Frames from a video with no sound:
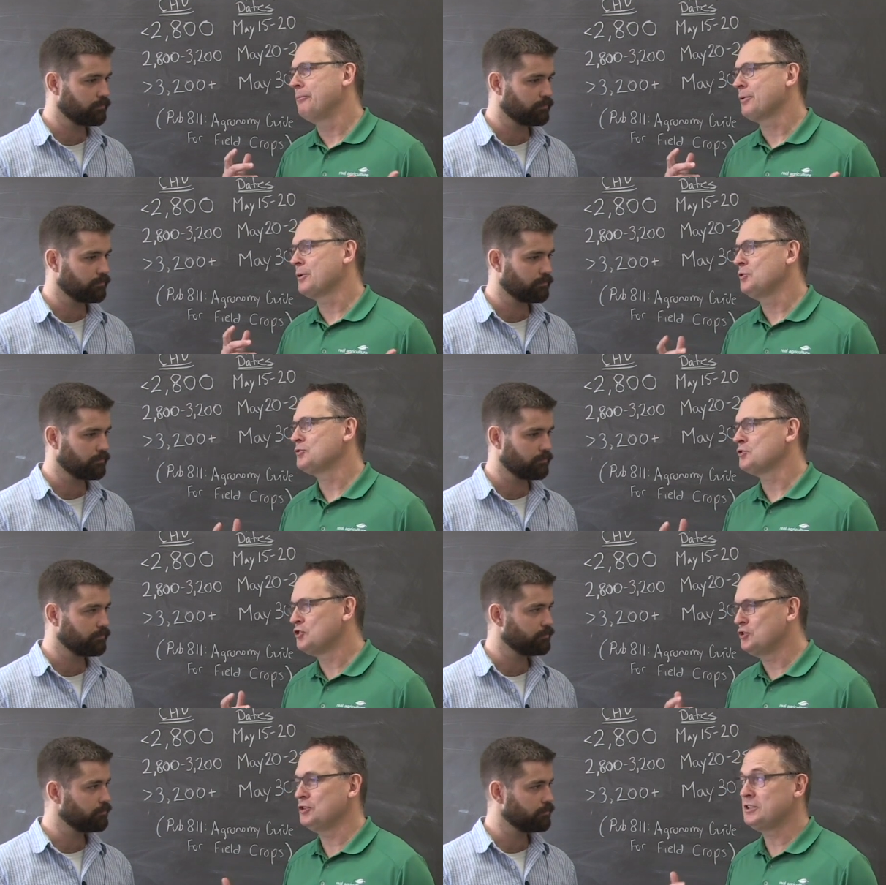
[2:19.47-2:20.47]
Speaker 1: producers
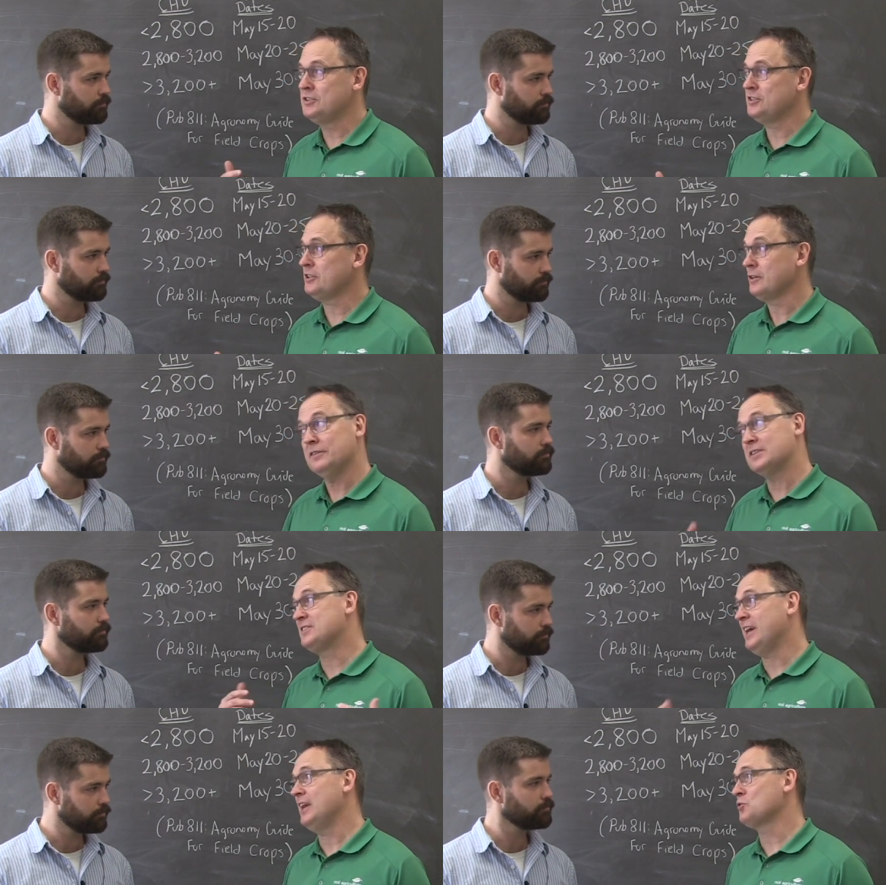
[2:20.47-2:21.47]
should consider, if it
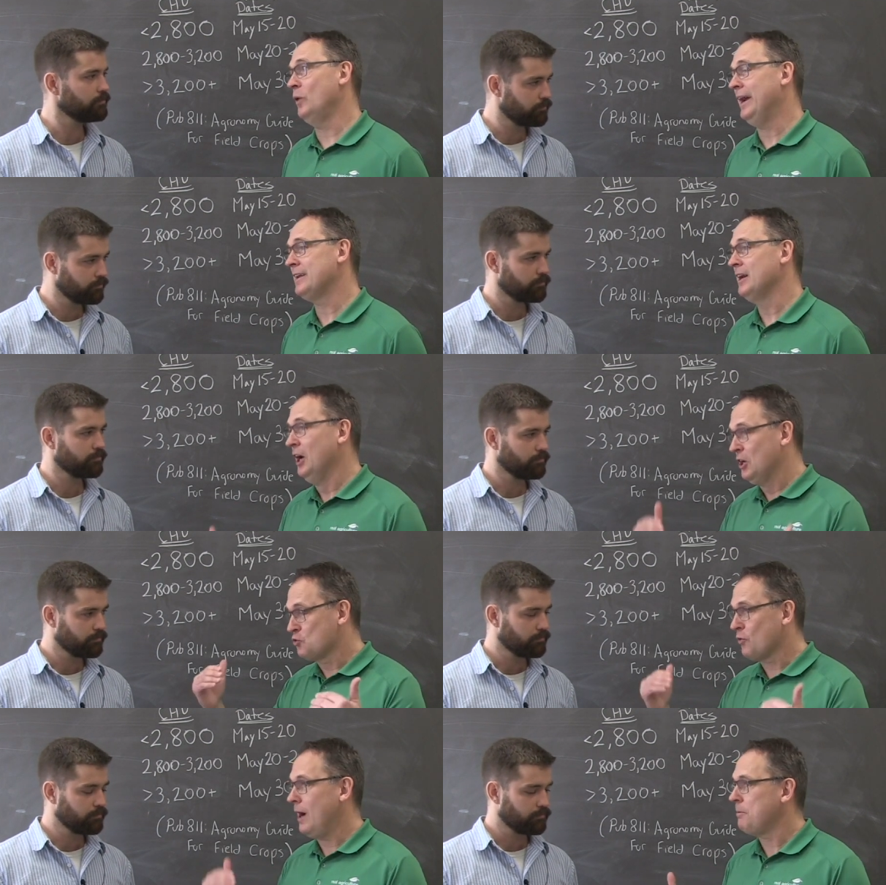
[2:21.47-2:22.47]
stays wet,
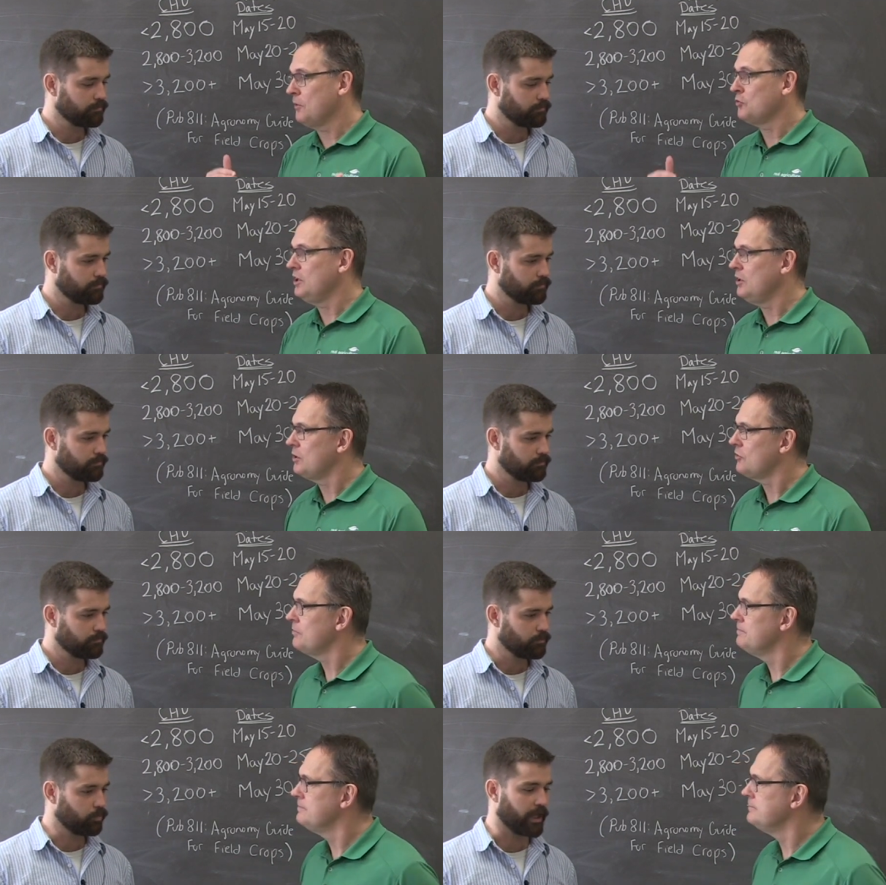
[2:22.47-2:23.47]
dropping those heat units.
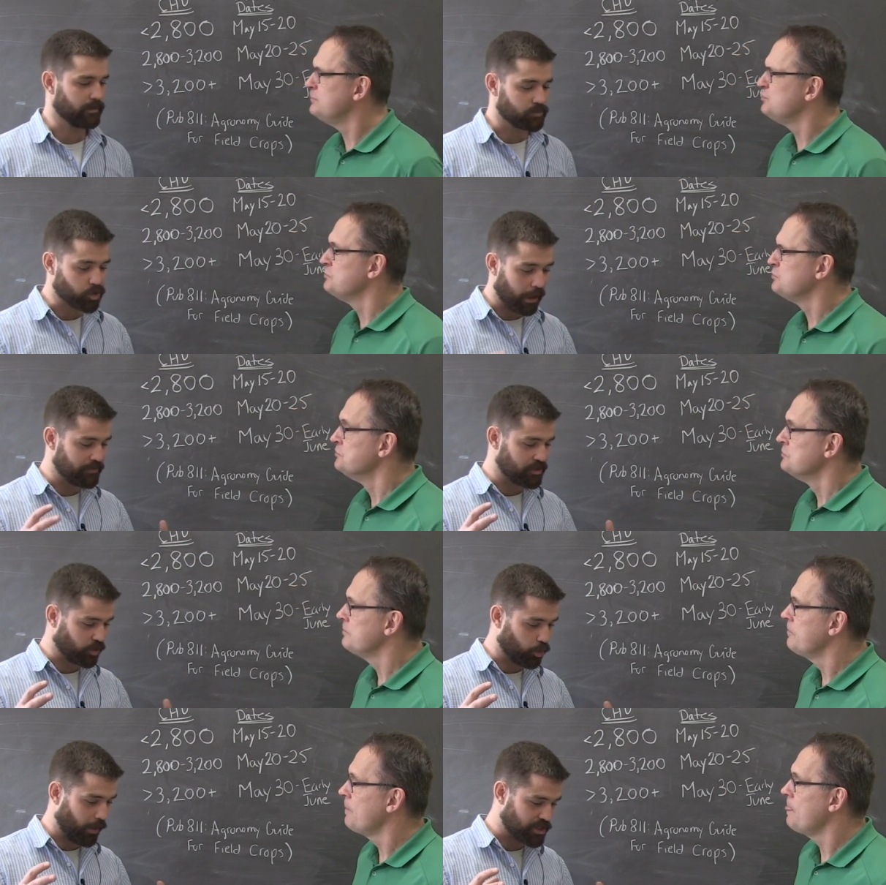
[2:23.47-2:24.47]
Right. So obviously
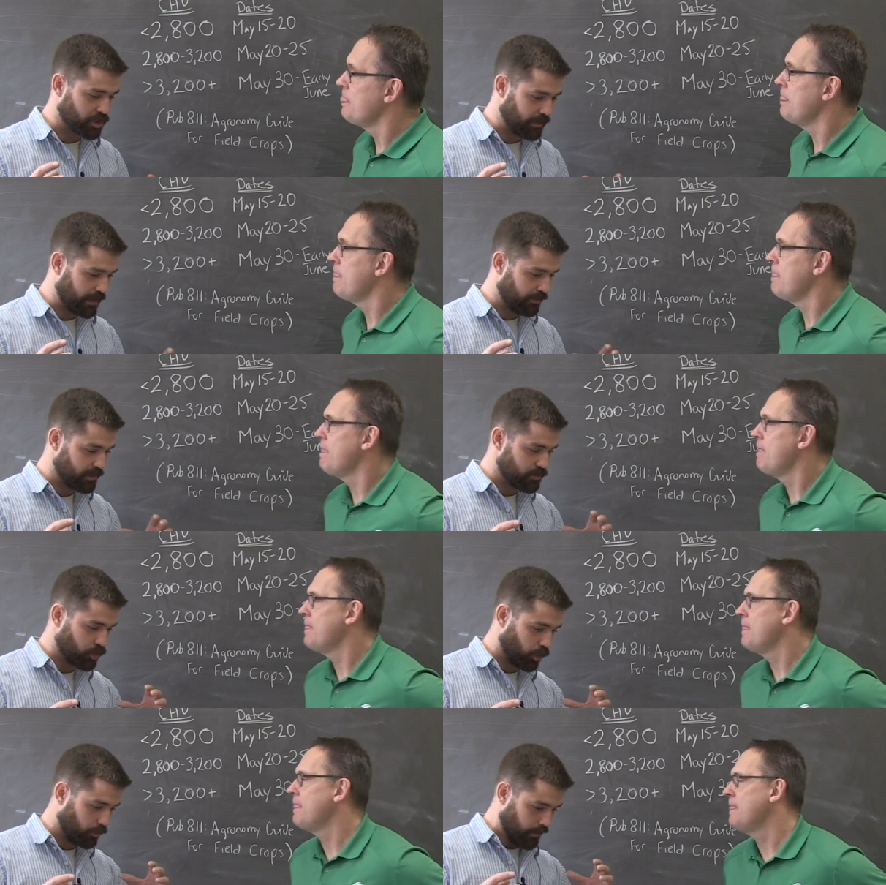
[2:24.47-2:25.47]
the question there
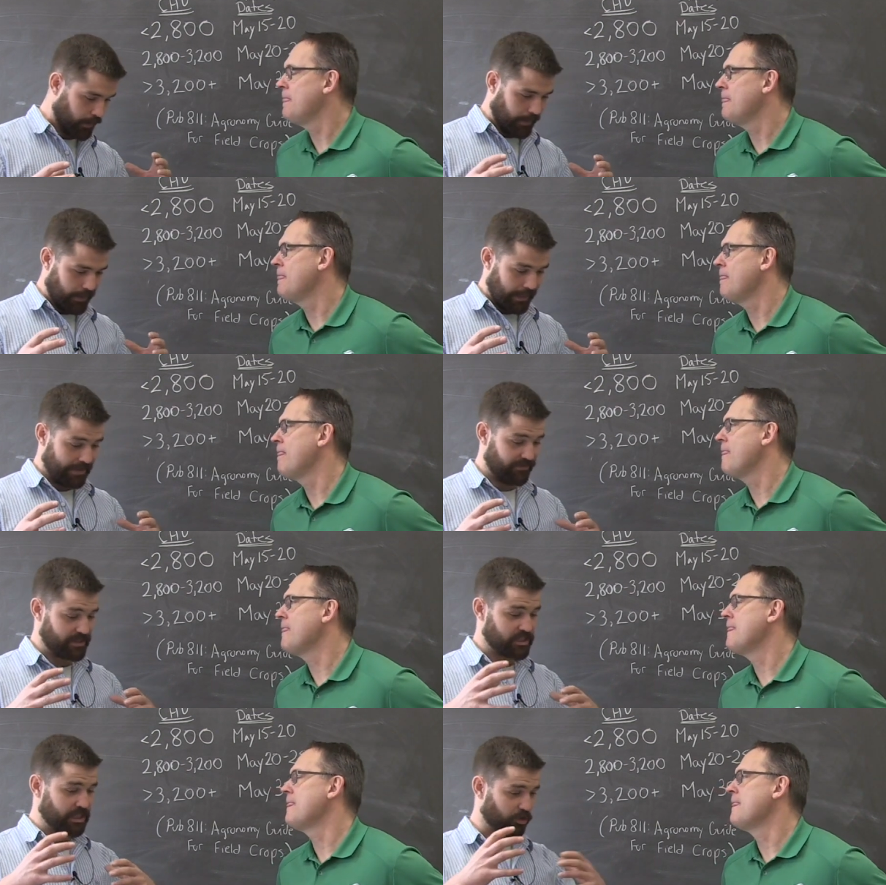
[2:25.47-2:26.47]
Speaker 2: is, if
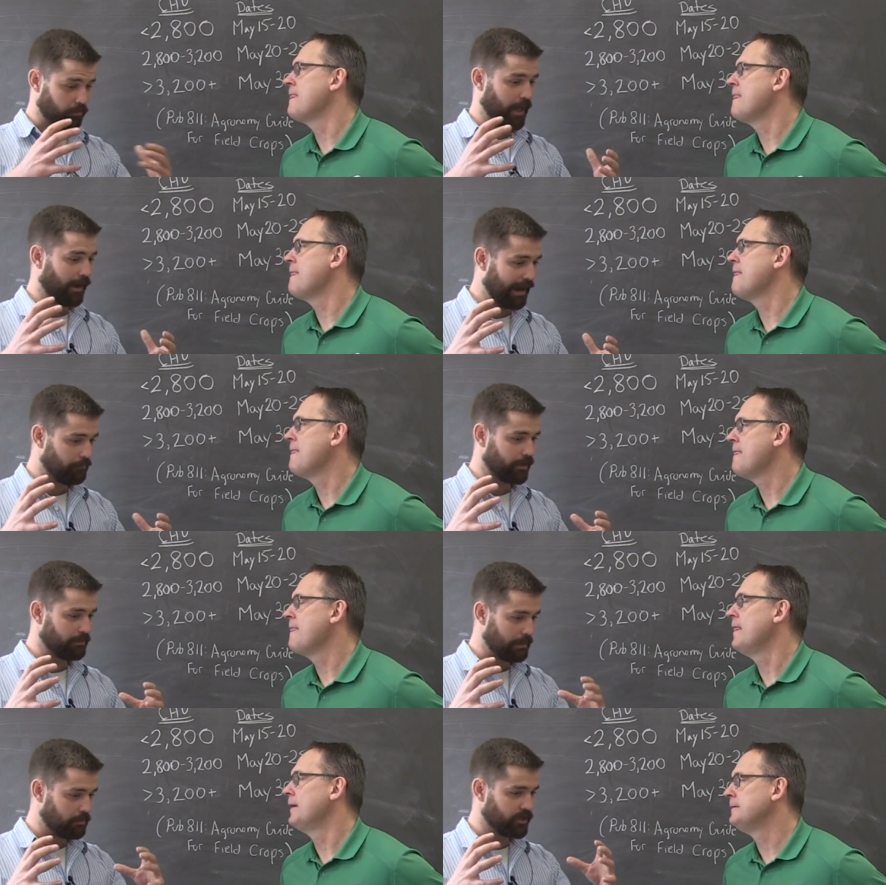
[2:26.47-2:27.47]
I stick with my
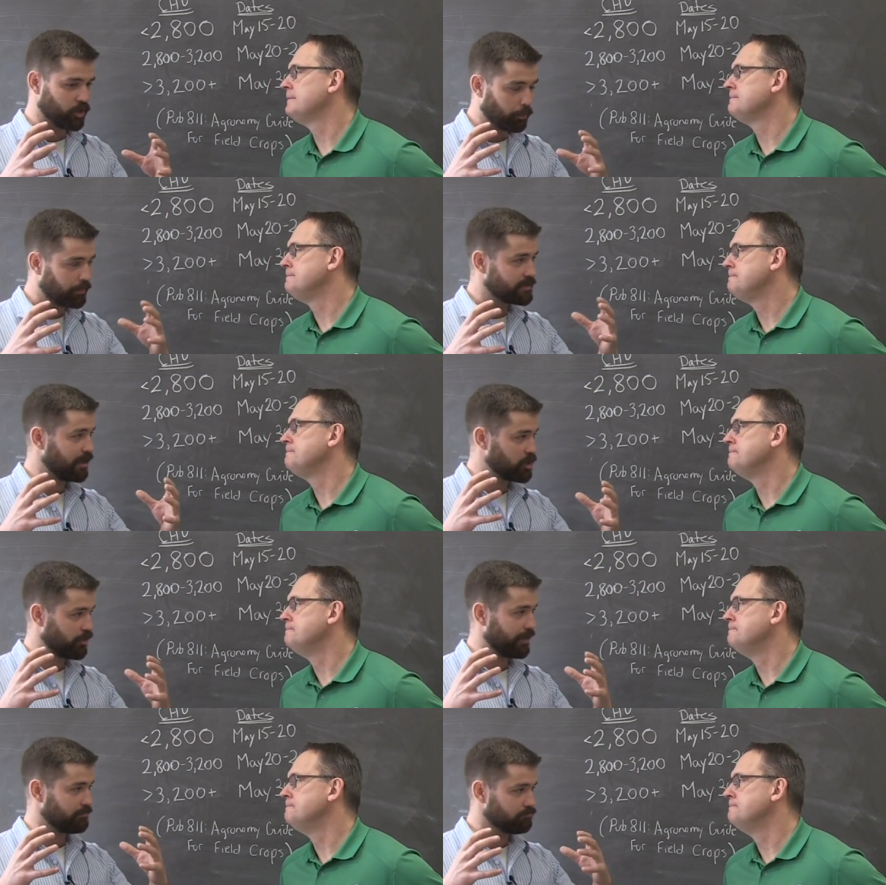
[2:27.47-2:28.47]
hybrid, maybe the yield
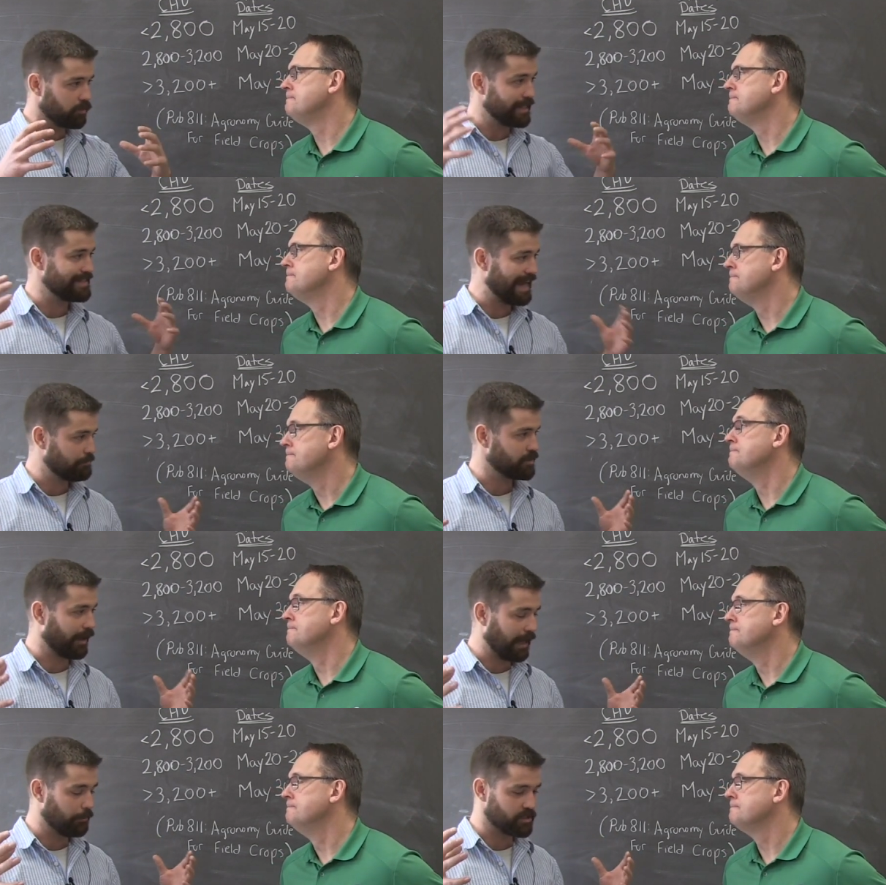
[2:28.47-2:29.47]
potential that adapted
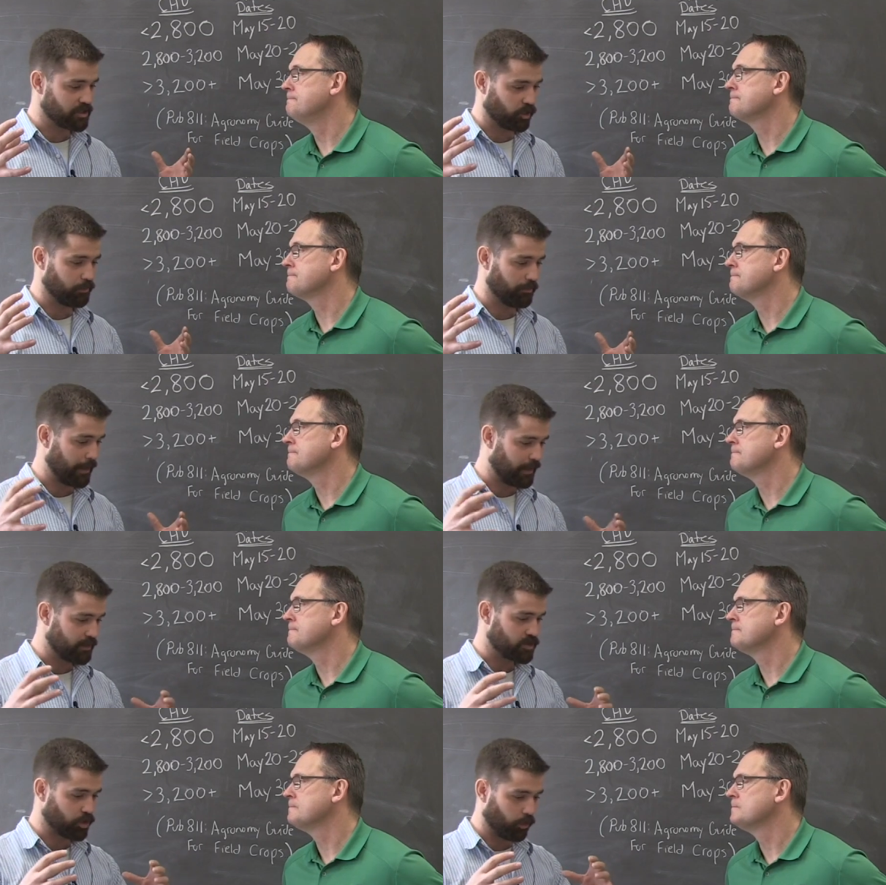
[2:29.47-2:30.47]
hybrids is a little bit
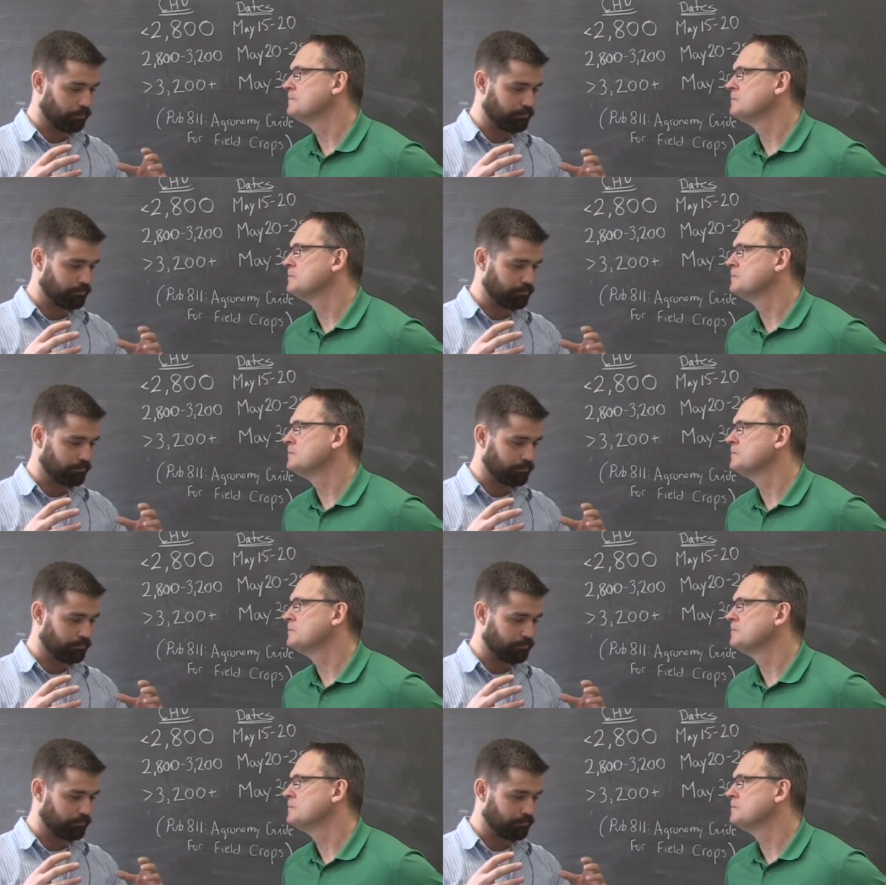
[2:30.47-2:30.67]
better. So,